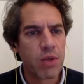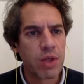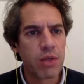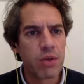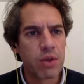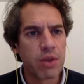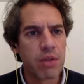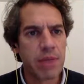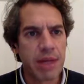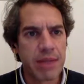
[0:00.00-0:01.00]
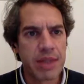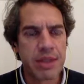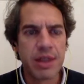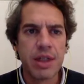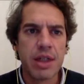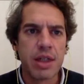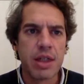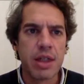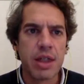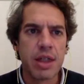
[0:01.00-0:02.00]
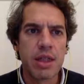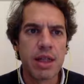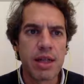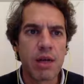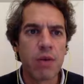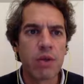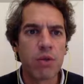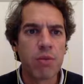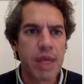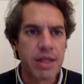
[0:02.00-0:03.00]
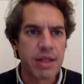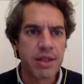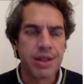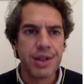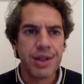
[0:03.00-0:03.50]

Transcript: working with other departments, the internal quantum mindset.